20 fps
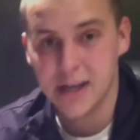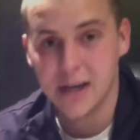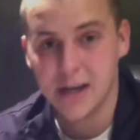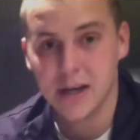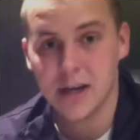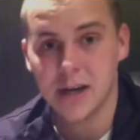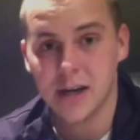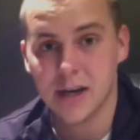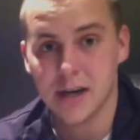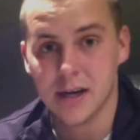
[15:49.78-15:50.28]

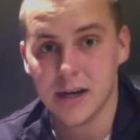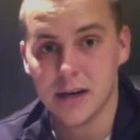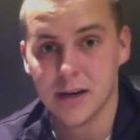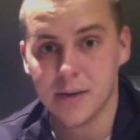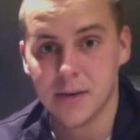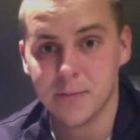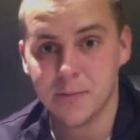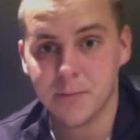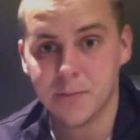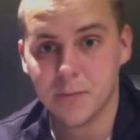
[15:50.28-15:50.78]

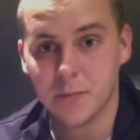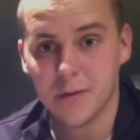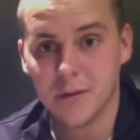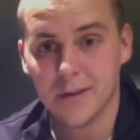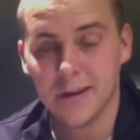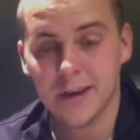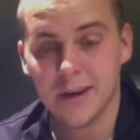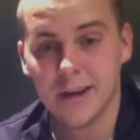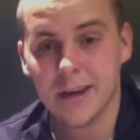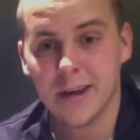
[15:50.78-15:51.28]

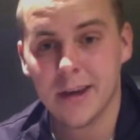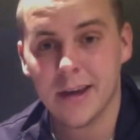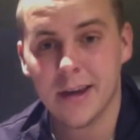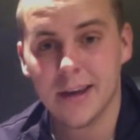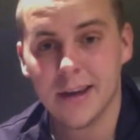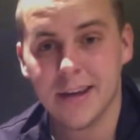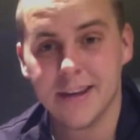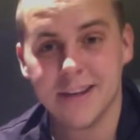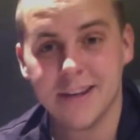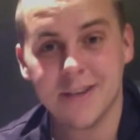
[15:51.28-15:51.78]

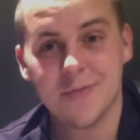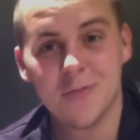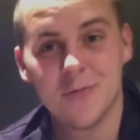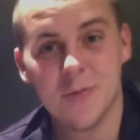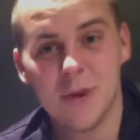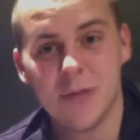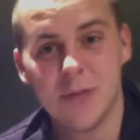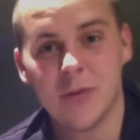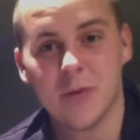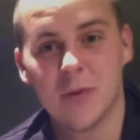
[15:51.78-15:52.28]
And
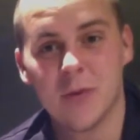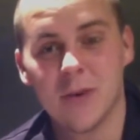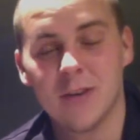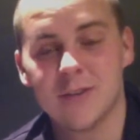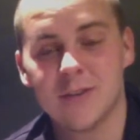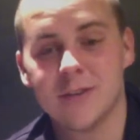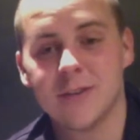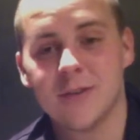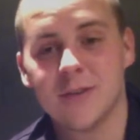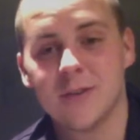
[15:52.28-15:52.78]
remember, we're
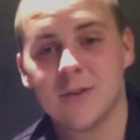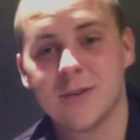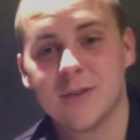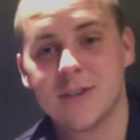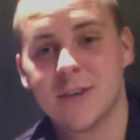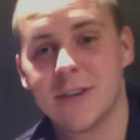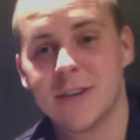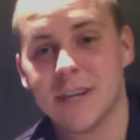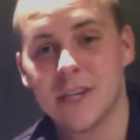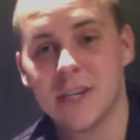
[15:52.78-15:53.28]
also,
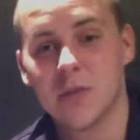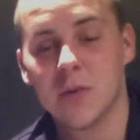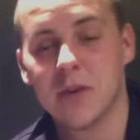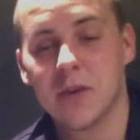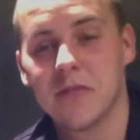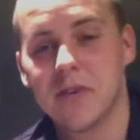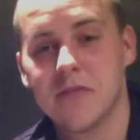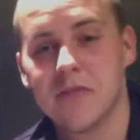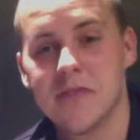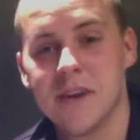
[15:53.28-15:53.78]
starting in
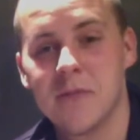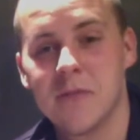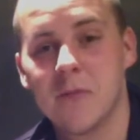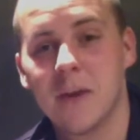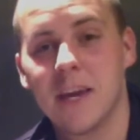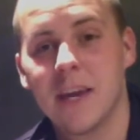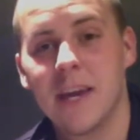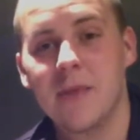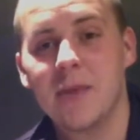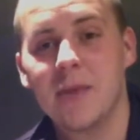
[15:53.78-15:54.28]
2015, we're
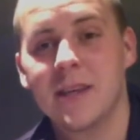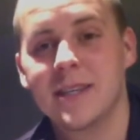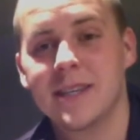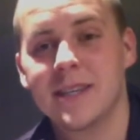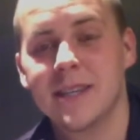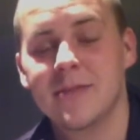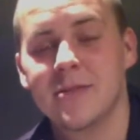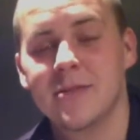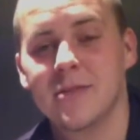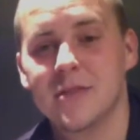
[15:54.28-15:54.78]
keeping
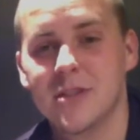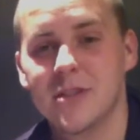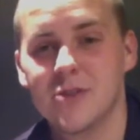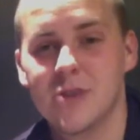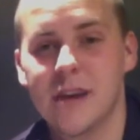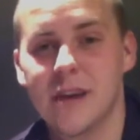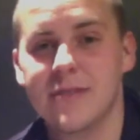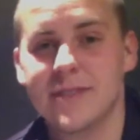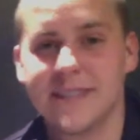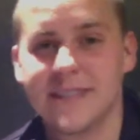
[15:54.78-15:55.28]
teams, so this
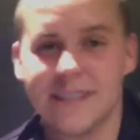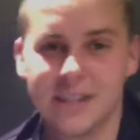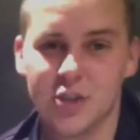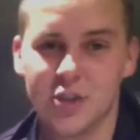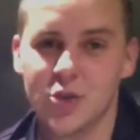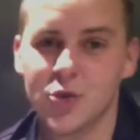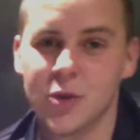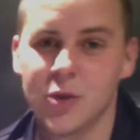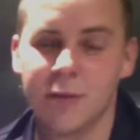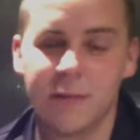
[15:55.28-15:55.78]
draft is
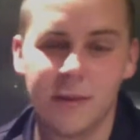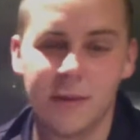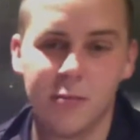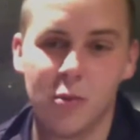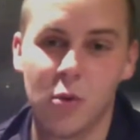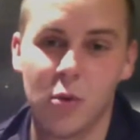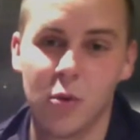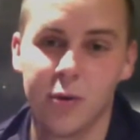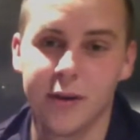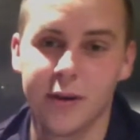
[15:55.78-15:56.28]
extremely
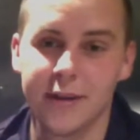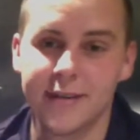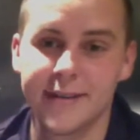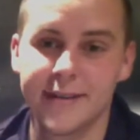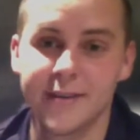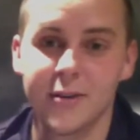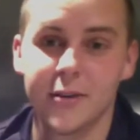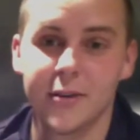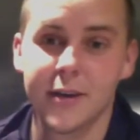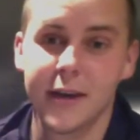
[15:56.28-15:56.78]
important.
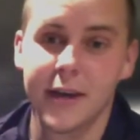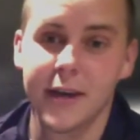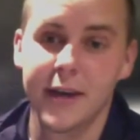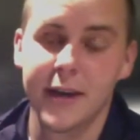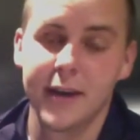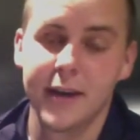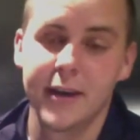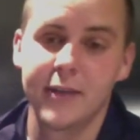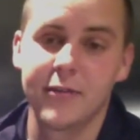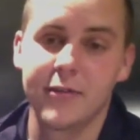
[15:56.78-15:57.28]
So
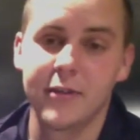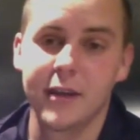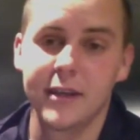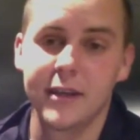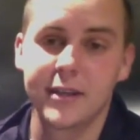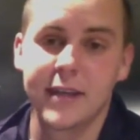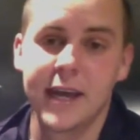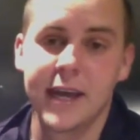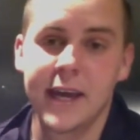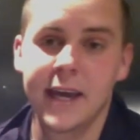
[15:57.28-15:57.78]
if you
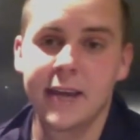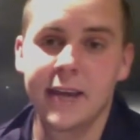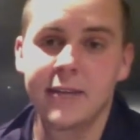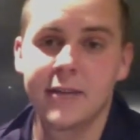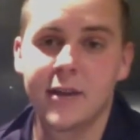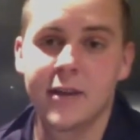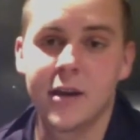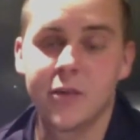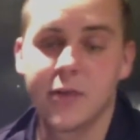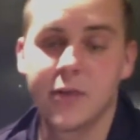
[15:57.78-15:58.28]
guys can,
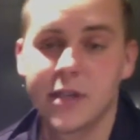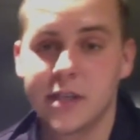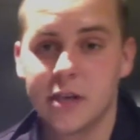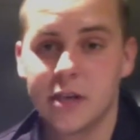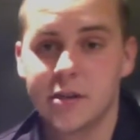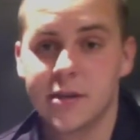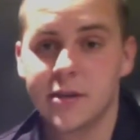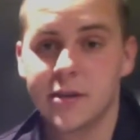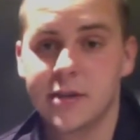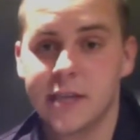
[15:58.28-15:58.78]
reach
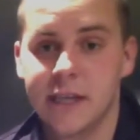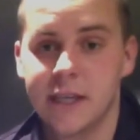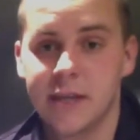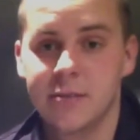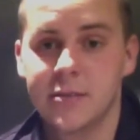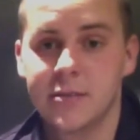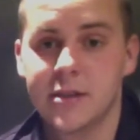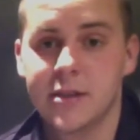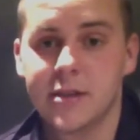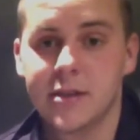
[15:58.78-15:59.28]
out to your
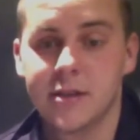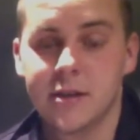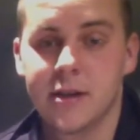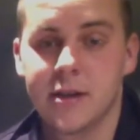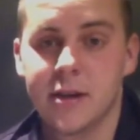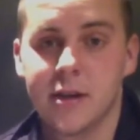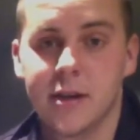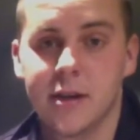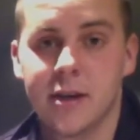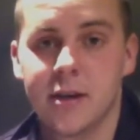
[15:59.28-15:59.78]
teams,
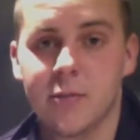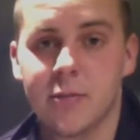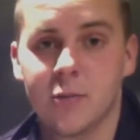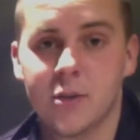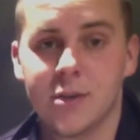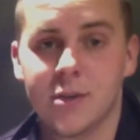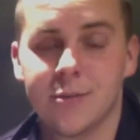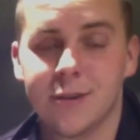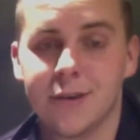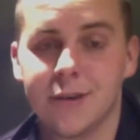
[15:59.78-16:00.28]

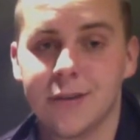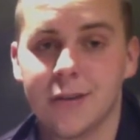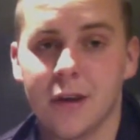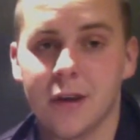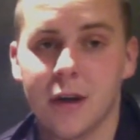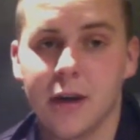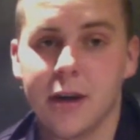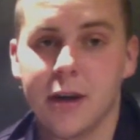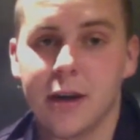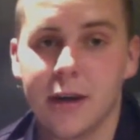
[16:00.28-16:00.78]
wish them a good
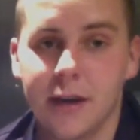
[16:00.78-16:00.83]
luck,